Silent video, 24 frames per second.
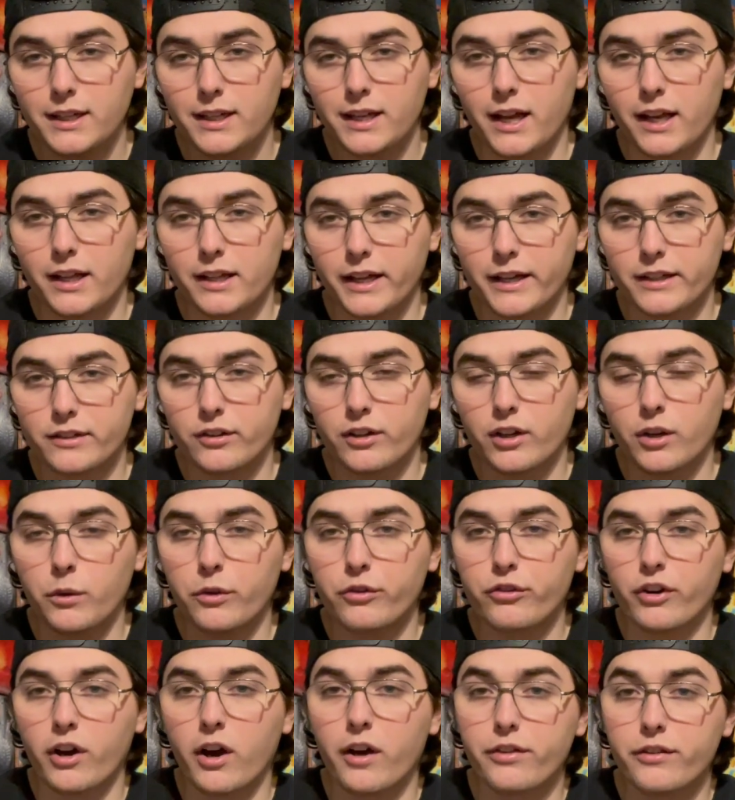I like to know
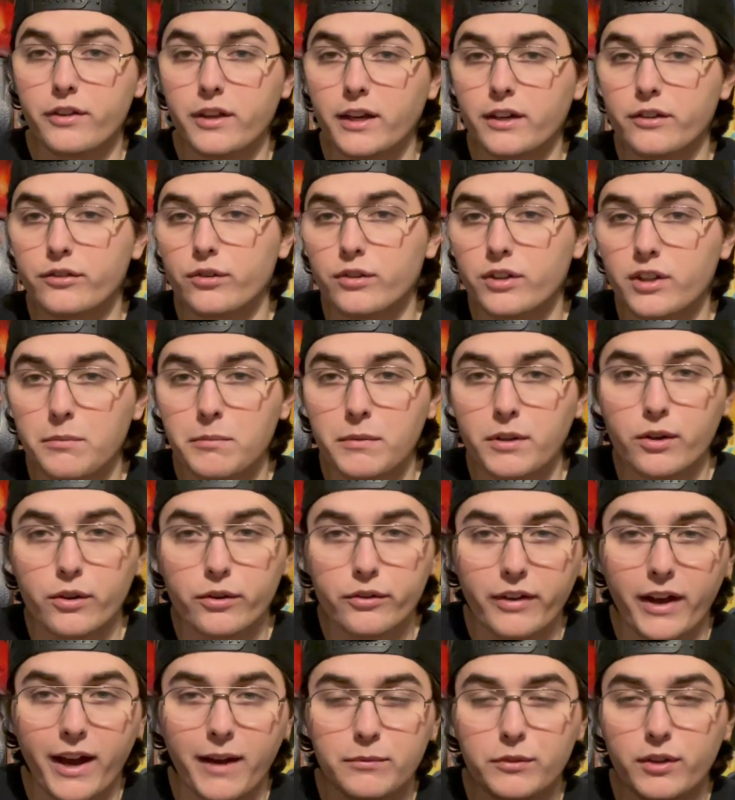what y'all think. So give me your
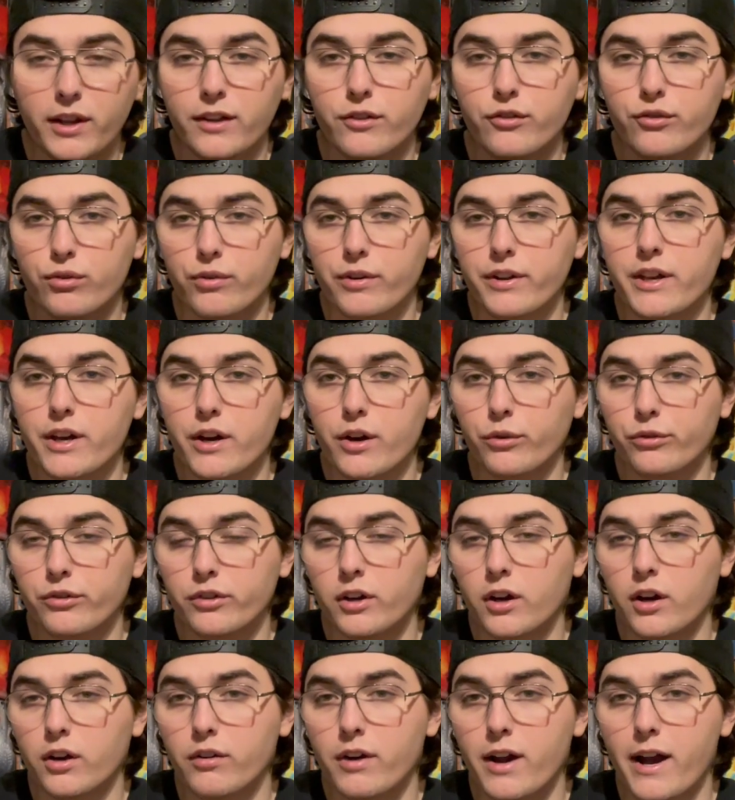top 10 trios in
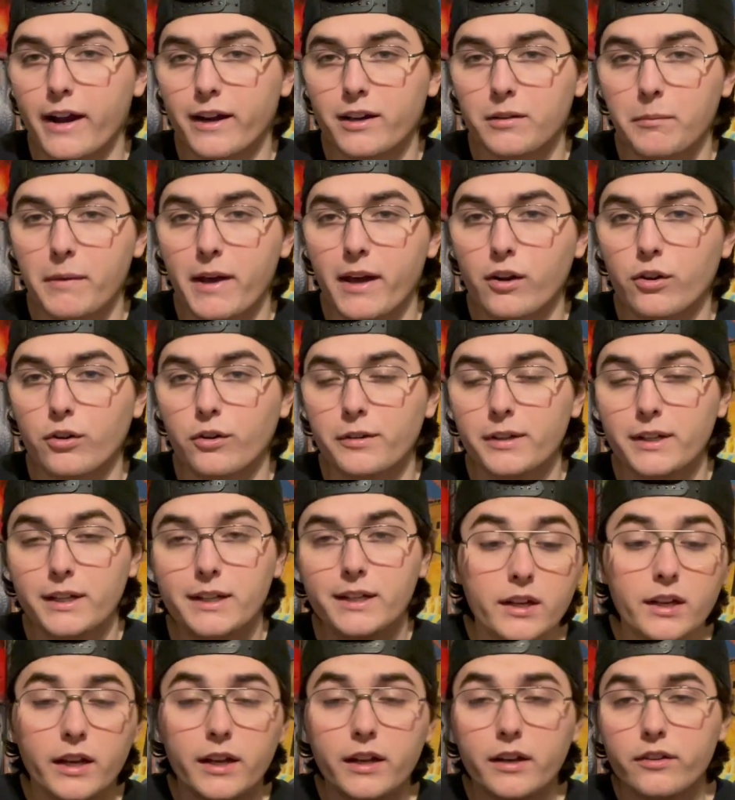hard rock and metal.
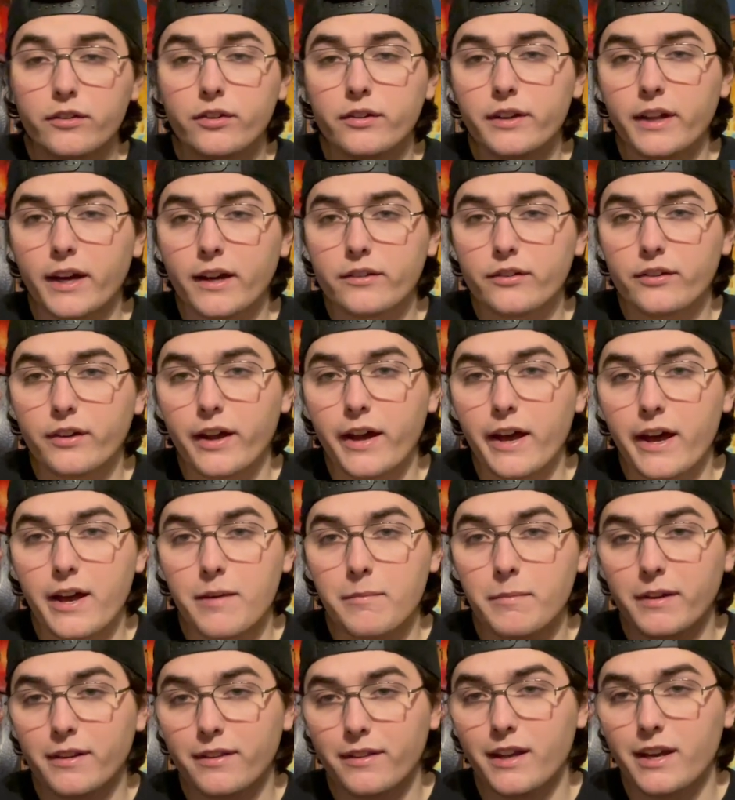And until next
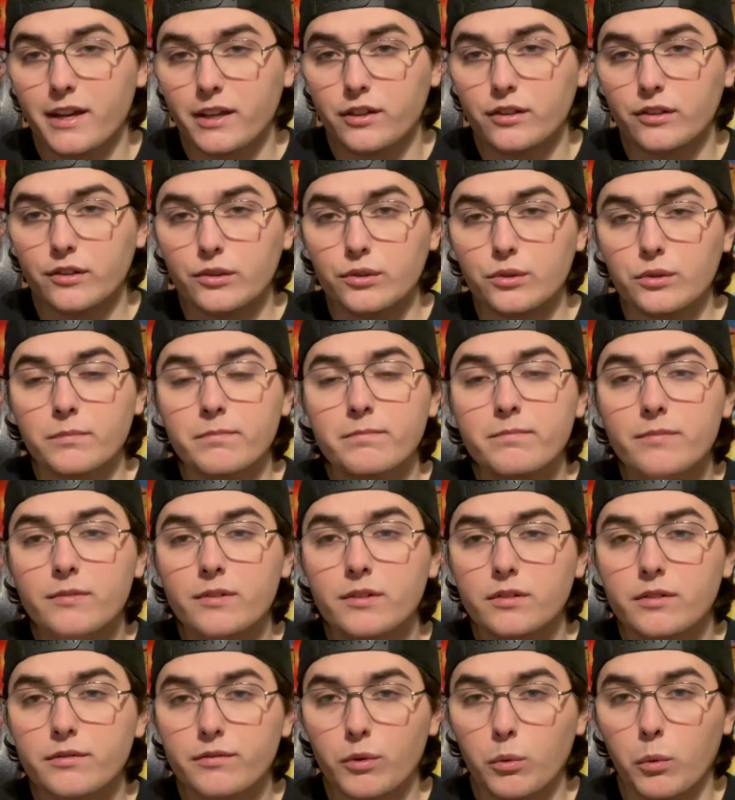time, thank you
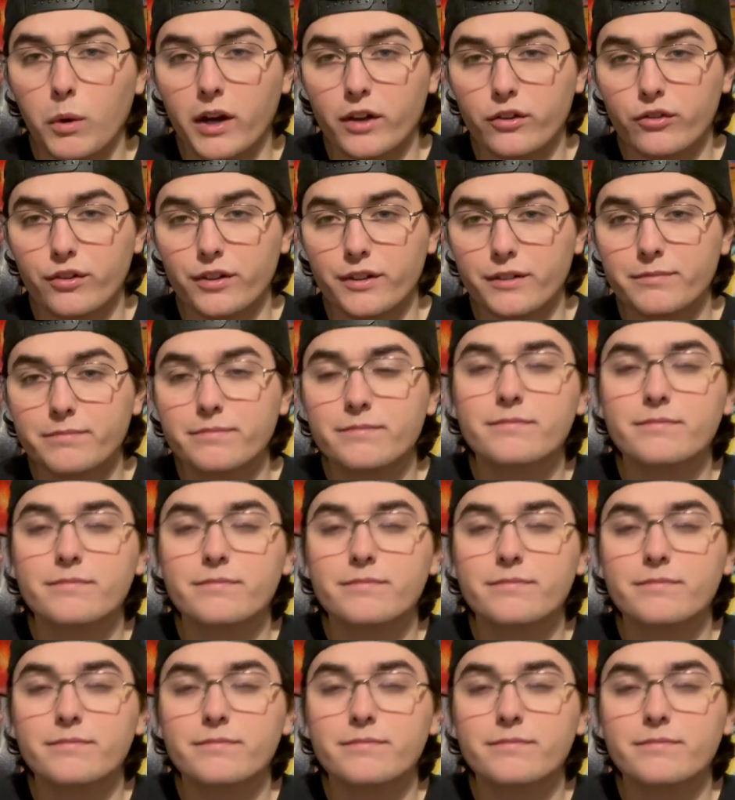for watching.